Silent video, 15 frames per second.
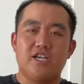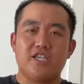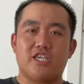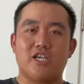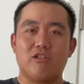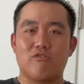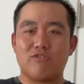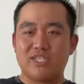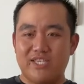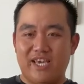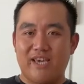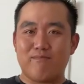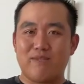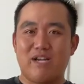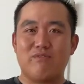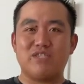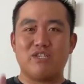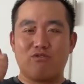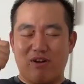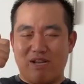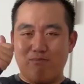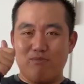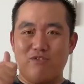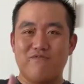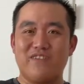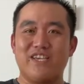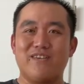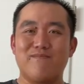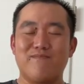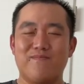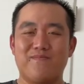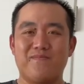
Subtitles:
Killer's Game, that was a great movie.